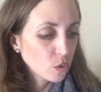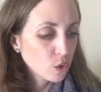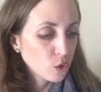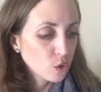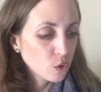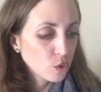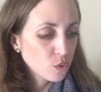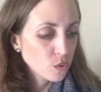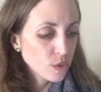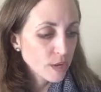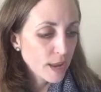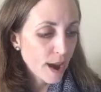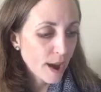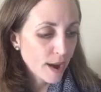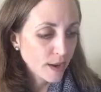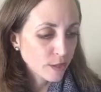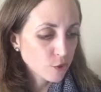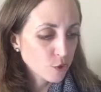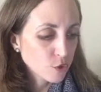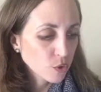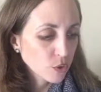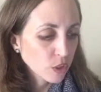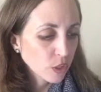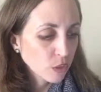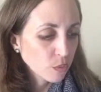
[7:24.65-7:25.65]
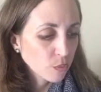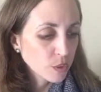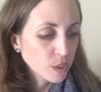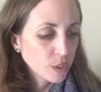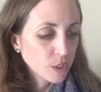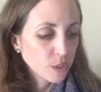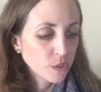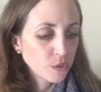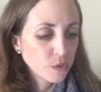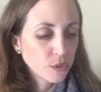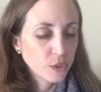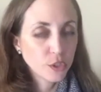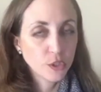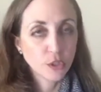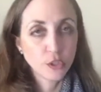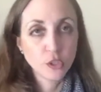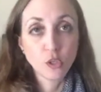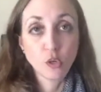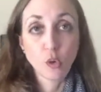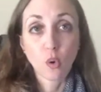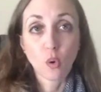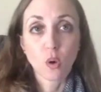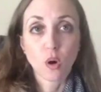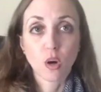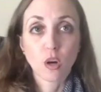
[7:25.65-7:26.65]
to naturally reduce
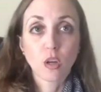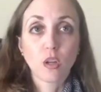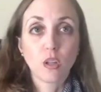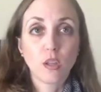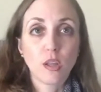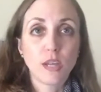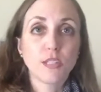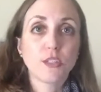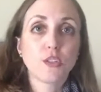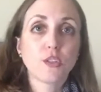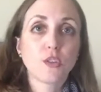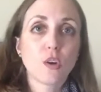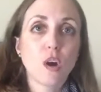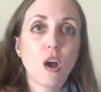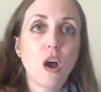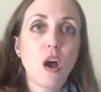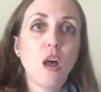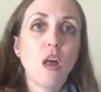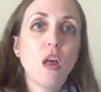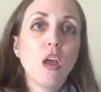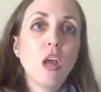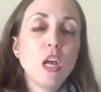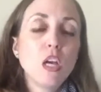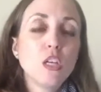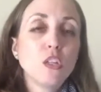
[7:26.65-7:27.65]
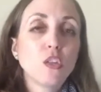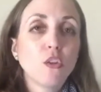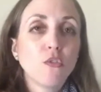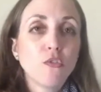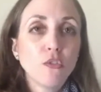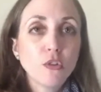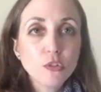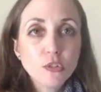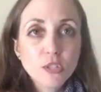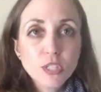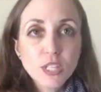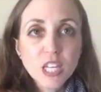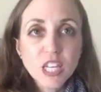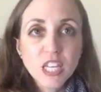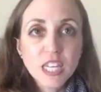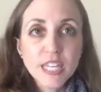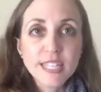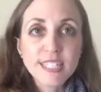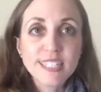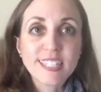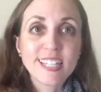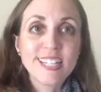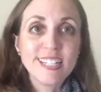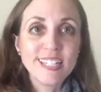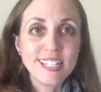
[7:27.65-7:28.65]
your cholesterol. So first thing
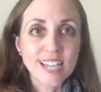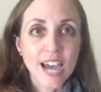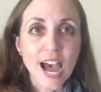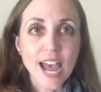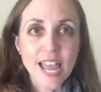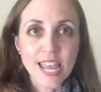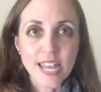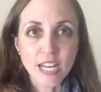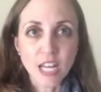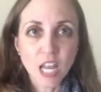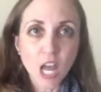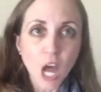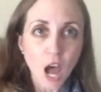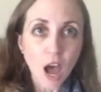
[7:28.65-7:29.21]
is diet.